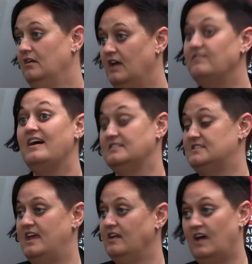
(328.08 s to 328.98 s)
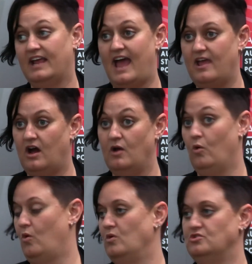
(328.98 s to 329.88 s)
advanced tech like AI
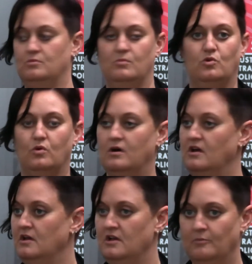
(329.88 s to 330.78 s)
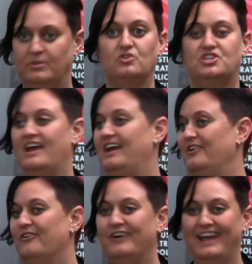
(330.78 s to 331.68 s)
or quantum or
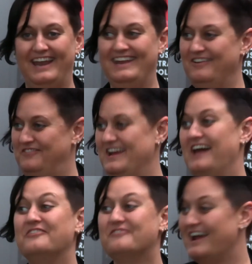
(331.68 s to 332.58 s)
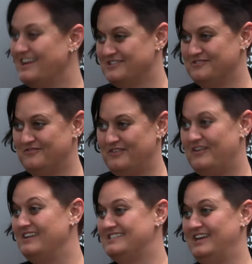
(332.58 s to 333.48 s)
blockchain or any of the other range of
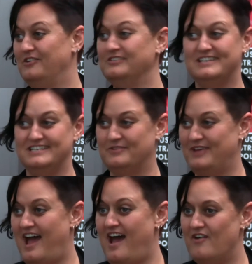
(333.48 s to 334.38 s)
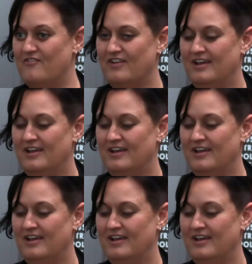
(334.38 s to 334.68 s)
advanced technologies that we have.